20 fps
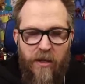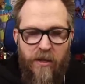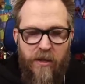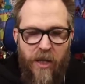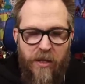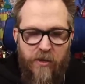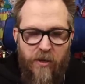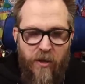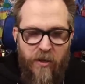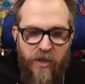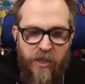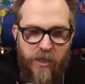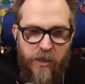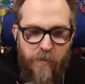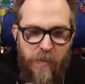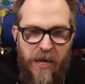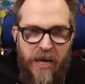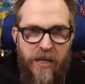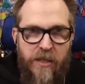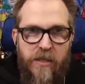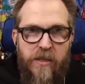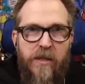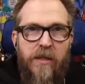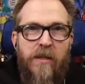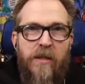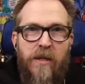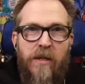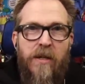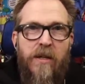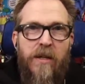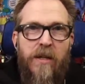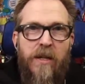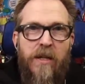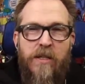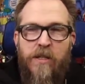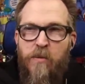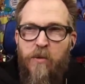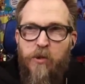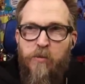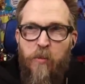that's all he speaks
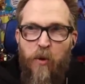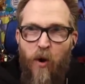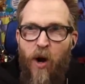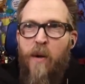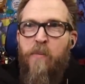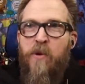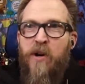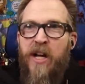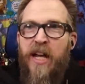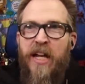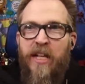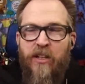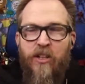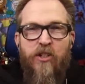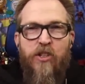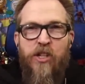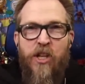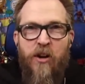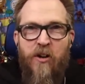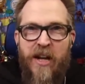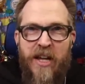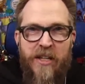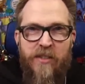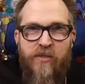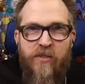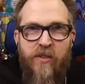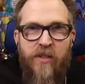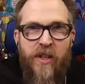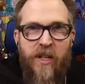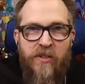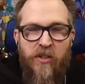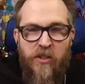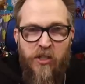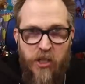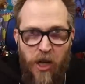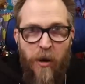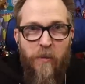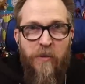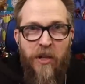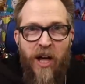is the most proper English there is. It's a
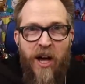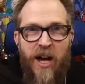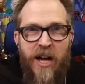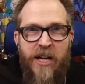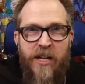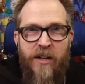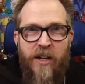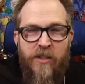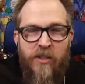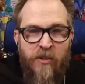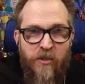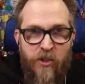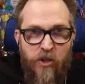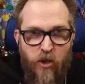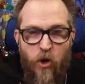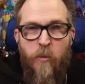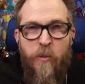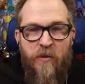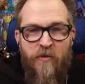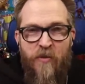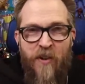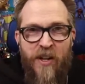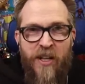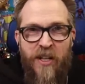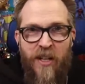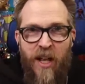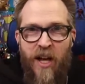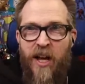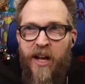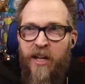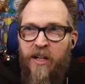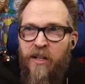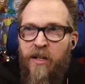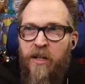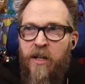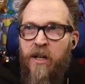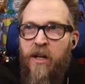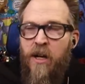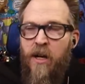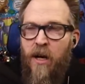dumb line. That's a stupid fucking line.
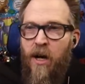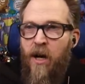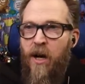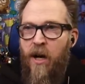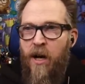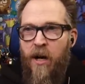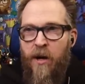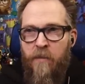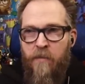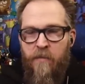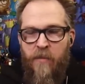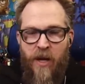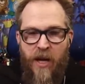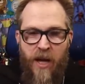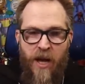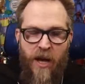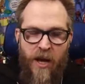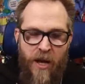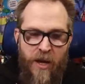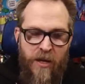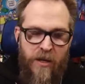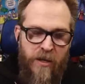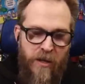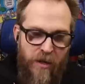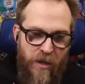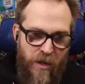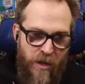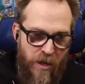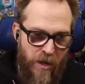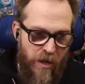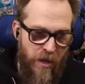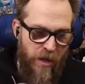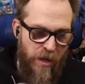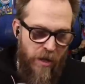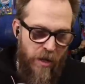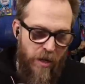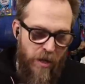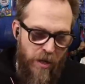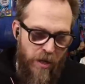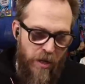Um, and
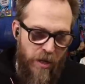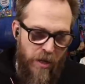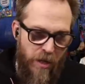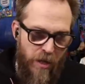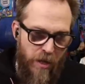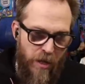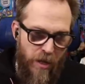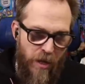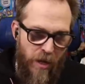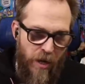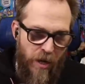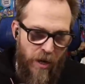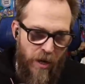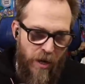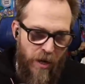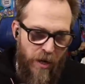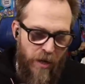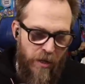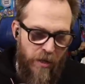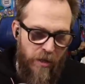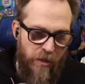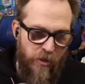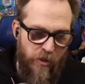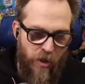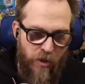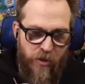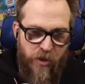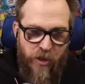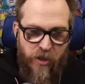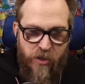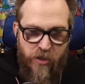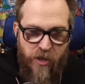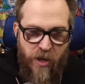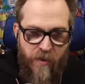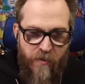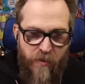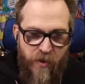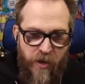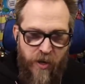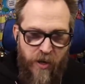uh, Star Trek
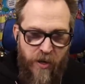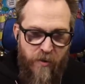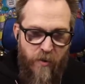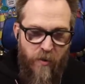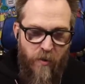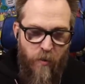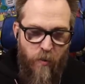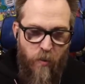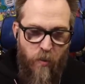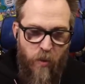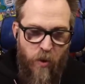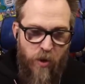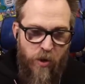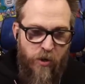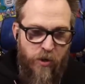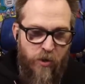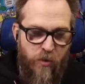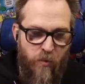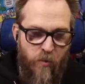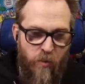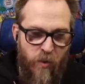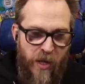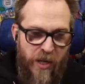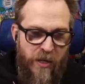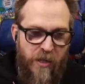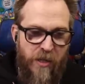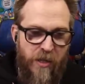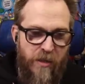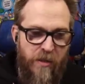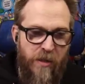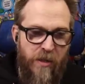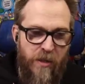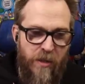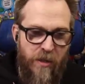Discovery, worst written